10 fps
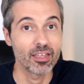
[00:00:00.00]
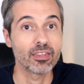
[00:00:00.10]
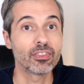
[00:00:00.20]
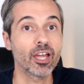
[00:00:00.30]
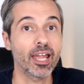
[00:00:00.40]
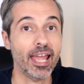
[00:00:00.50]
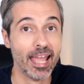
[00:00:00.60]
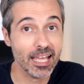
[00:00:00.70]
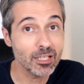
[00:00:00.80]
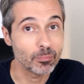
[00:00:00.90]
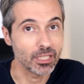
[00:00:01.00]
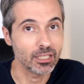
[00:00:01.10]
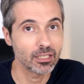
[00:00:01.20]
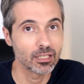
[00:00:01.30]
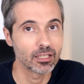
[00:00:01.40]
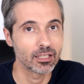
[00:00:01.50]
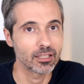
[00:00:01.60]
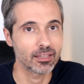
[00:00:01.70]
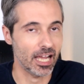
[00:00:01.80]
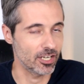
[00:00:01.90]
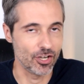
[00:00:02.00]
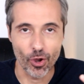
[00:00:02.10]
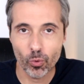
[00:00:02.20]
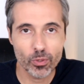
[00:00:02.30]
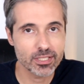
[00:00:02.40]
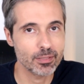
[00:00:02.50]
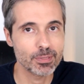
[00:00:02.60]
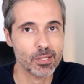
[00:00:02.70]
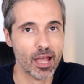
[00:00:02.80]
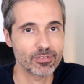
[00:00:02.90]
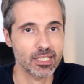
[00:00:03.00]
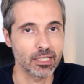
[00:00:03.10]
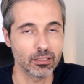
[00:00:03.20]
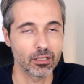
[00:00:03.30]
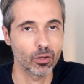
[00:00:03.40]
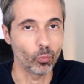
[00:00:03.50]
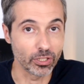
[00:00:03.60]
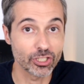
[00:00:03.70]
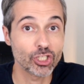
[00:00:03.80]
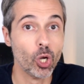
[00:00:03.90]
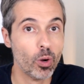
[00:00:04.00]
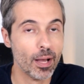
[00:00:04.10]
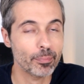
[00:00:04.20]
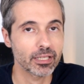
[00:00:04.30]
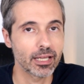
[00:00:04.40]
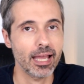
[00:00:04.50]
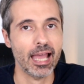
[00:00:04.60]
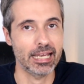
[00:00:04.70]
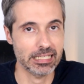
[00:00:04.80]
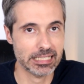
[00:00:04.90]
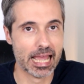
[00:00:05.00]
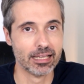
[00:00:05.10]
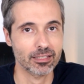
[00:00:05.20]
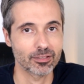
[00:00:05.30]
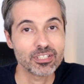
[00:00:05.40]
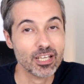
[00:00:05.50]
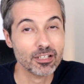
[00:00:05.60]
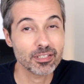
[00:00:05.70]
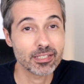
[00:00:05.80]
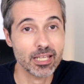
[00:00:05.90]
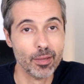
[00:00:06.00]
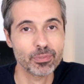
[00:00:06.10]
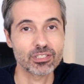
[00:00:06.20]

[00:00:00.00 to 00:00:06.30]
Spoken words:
the enemy that no one seems to have seen will show up and attack. The Tartar Steppe